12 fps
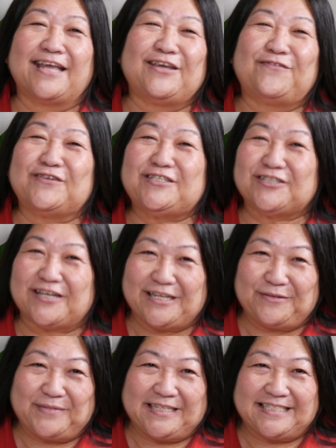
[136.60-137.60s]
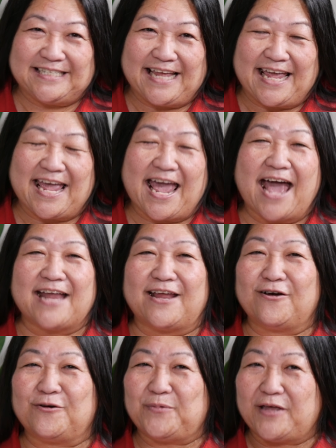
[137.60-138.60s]
you for joining me today, and I
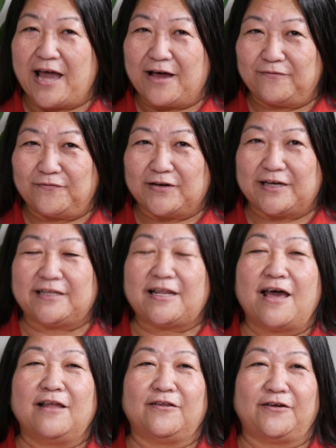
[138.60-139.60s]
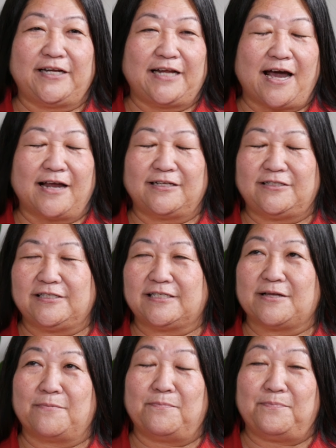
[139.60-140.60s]
hope you had fun learning how to do
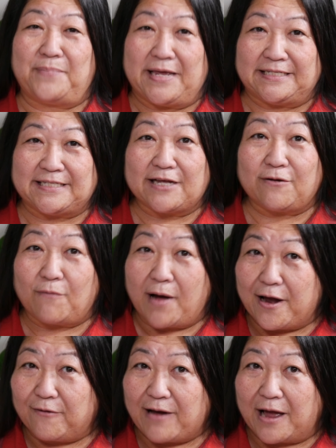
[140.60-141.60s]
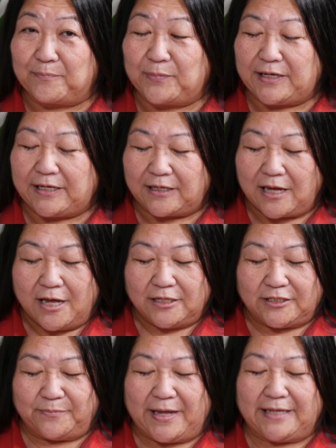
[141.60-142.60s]
some basic wire wrapping
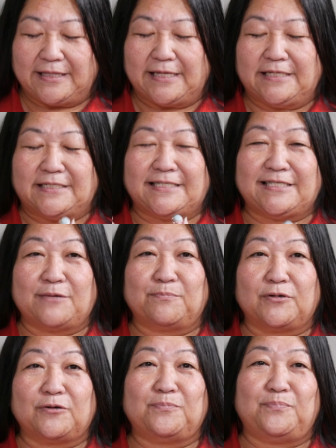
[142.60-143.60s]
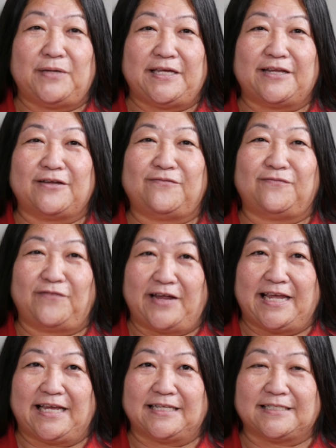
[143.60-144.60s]
to make these simple beaded
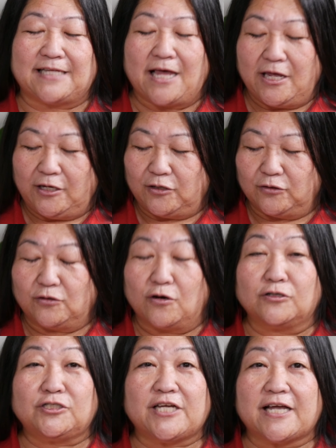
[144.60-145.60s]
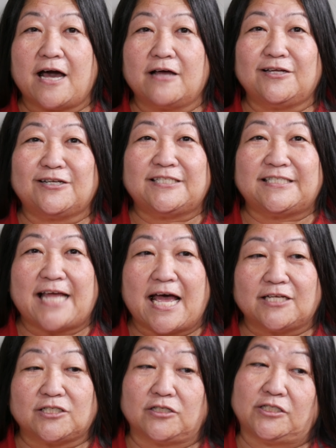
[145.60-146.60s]
rings. You know, go check out your
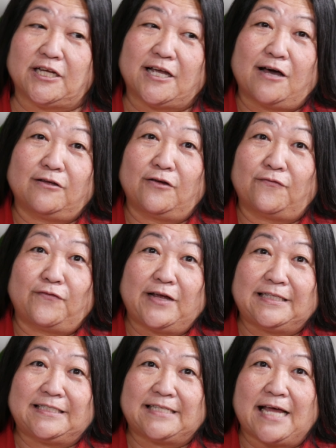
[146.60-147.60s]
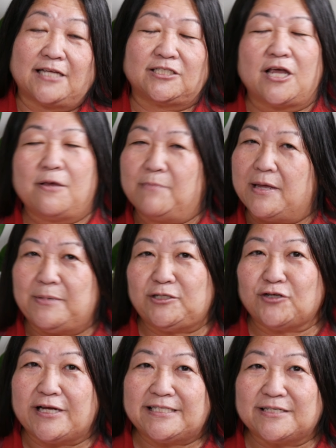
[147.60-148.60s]
stash, go check out your friend's stash, maybe
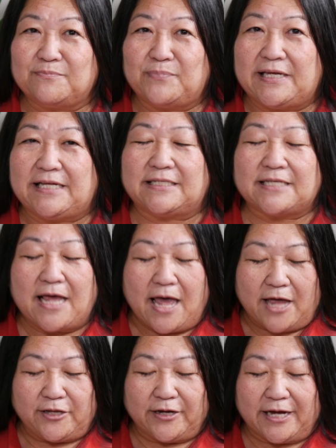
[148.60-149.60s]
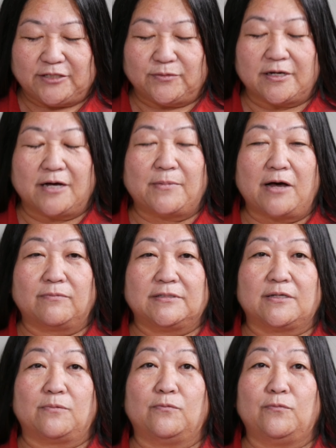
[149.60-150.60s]
trade some beads, and you guys will come out with
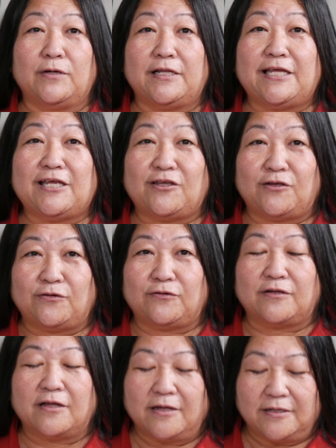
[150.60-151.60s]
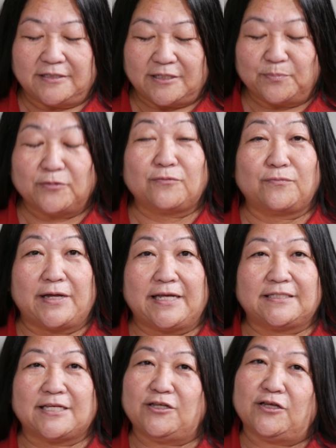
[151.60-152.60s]
some really cute, simple
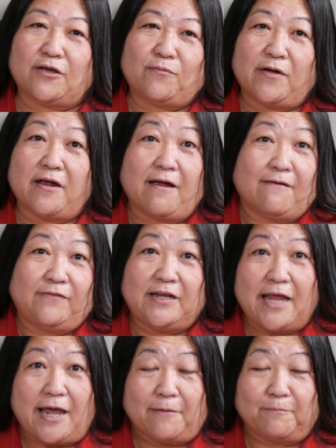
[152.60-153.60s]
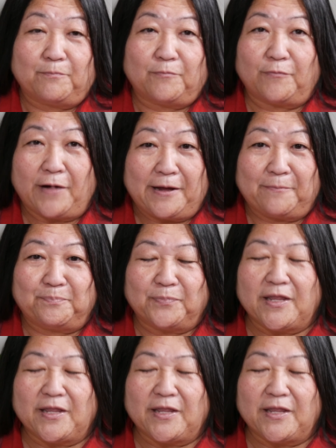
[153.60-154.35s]
rings that you can wear every day, right?